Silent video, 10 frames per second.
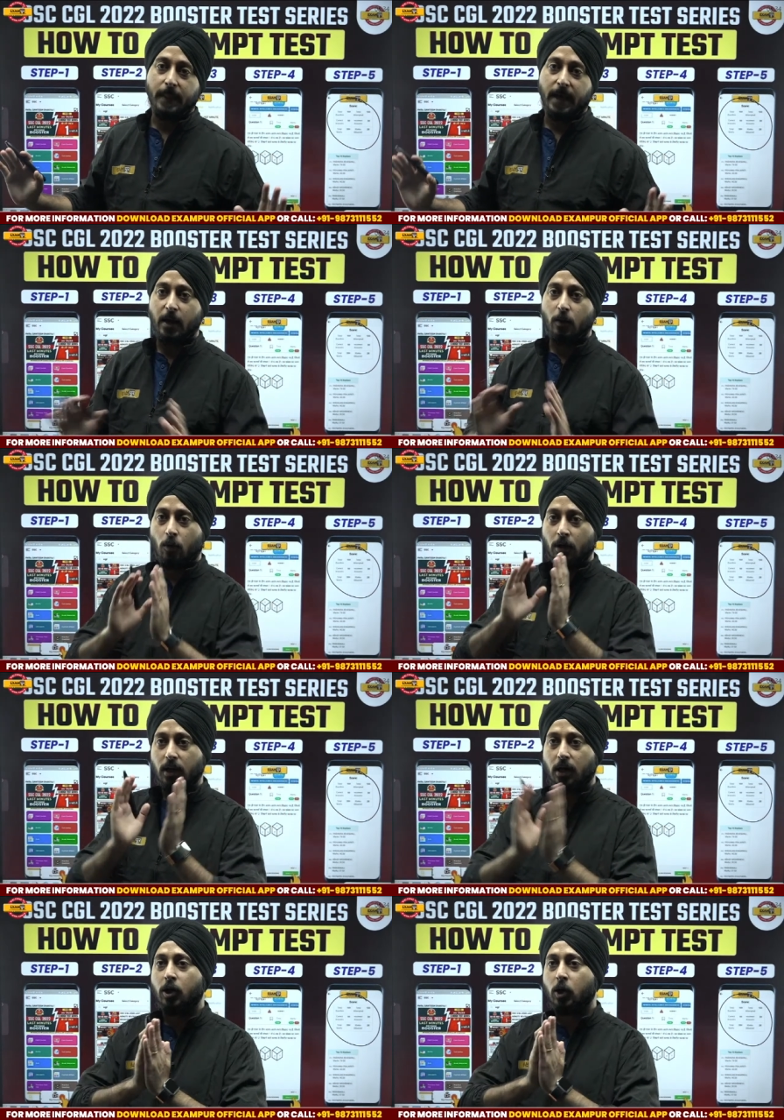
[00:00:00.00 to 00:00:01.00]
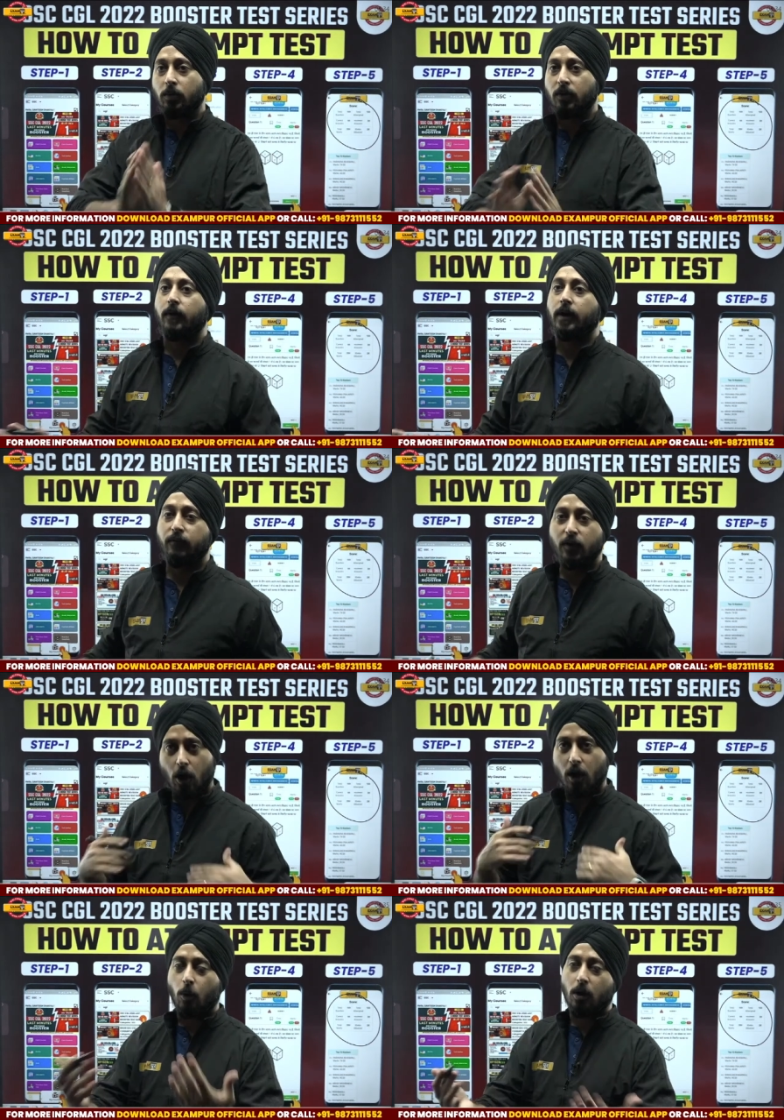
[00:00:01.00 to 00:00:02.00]
I want learning to be fun. We
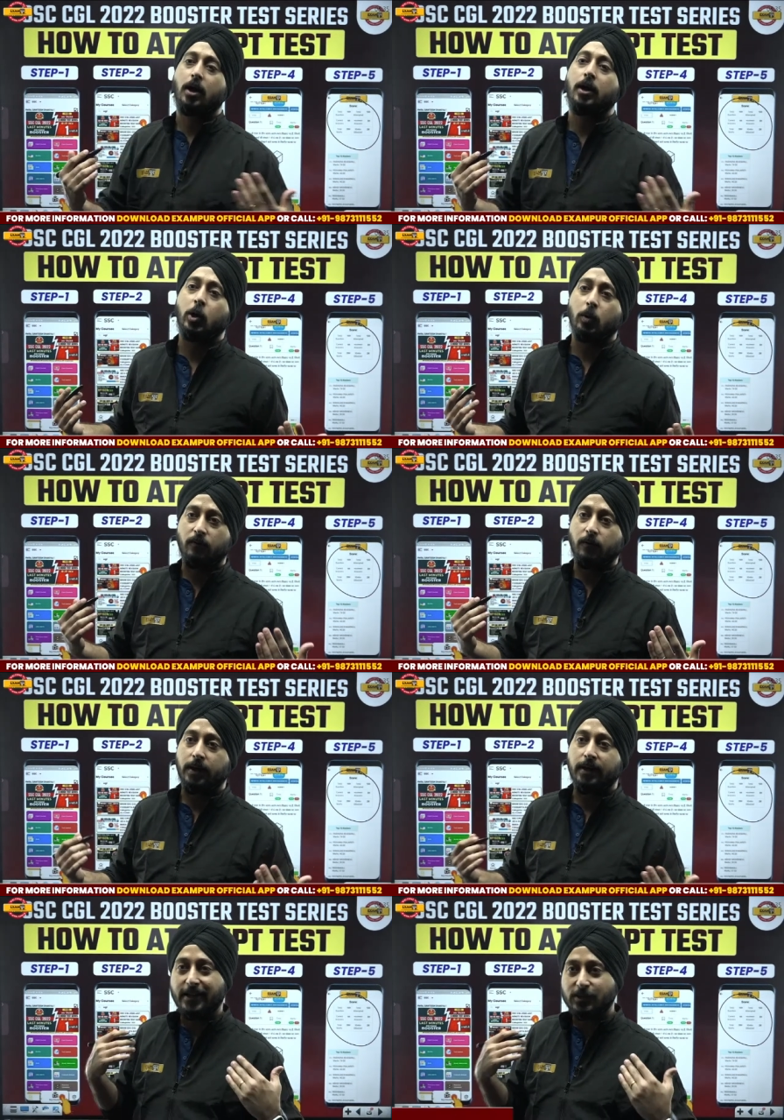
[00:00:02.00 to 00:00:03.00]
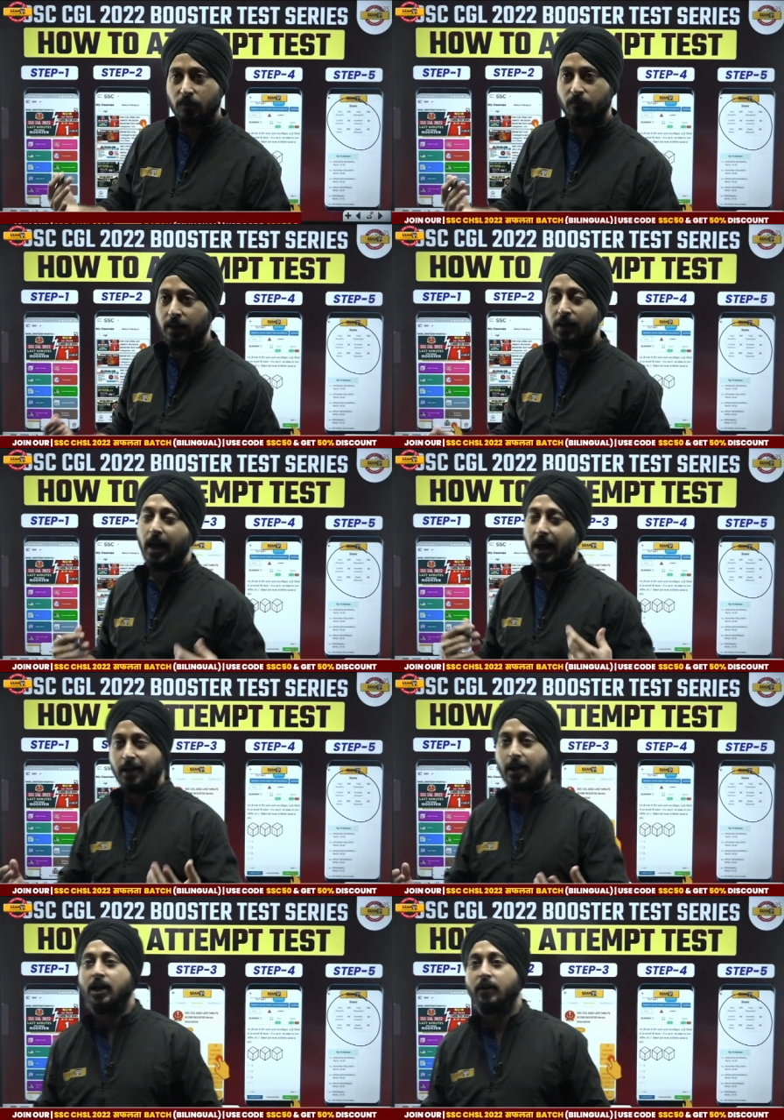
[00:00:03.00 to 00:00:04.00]
all want learning to be fun. It has to be fun.
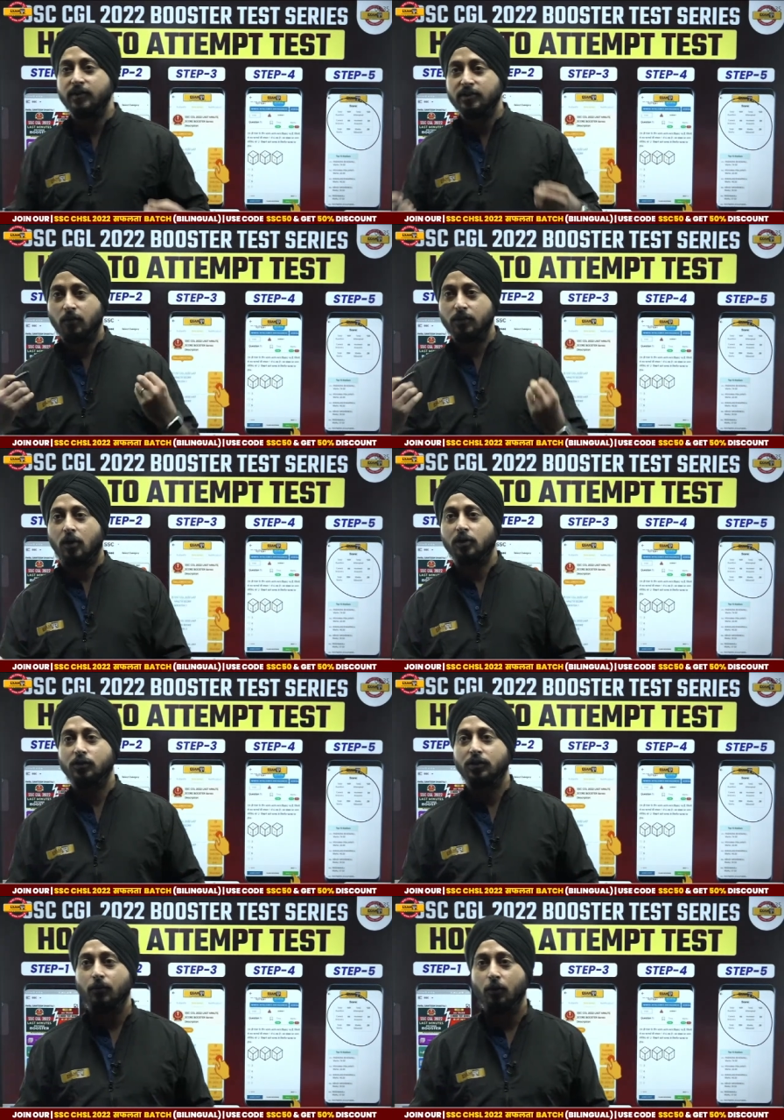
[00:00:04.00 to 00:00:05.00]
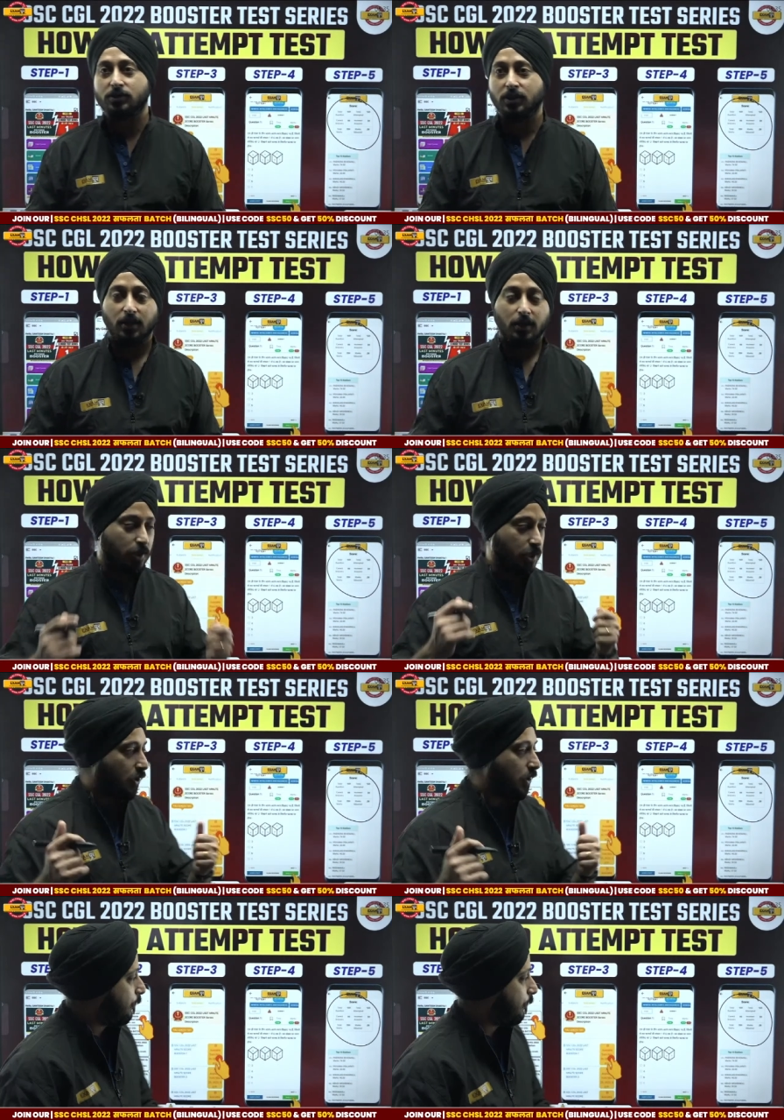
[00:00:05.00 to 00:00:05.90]
And current affairs is also the most, you know,